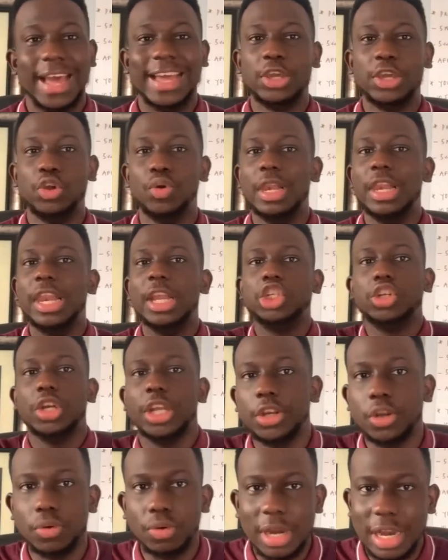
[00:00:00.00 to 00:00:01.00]
You
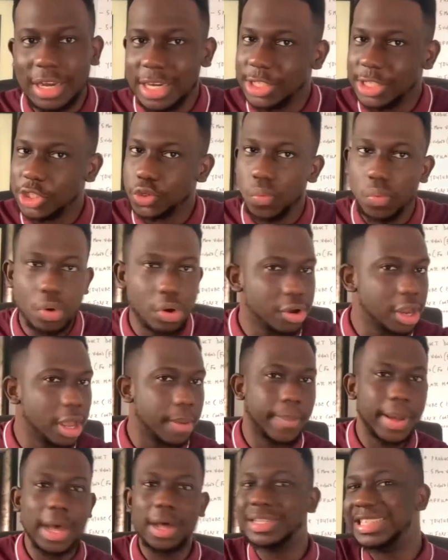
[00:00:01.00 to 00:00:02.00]
literally don't need to worry
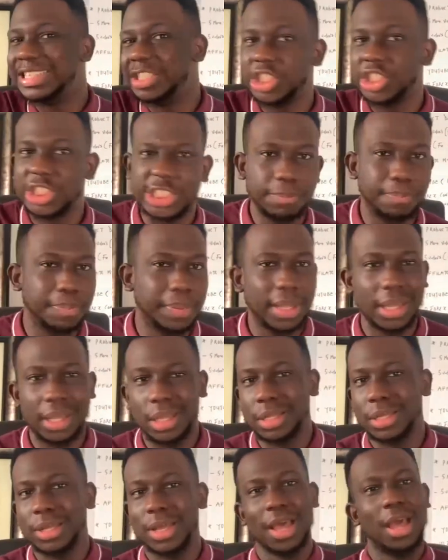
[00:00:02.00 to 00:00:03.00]
about
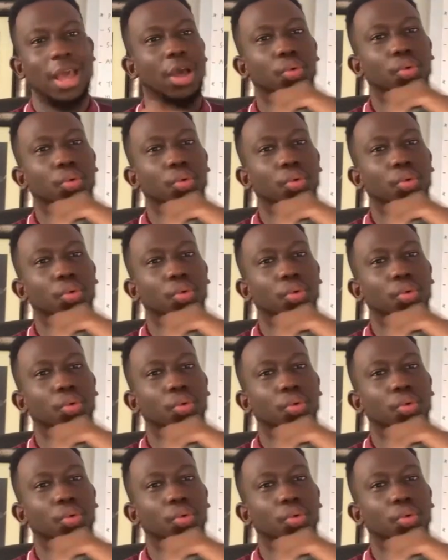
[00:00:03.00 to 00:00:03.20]
shipping,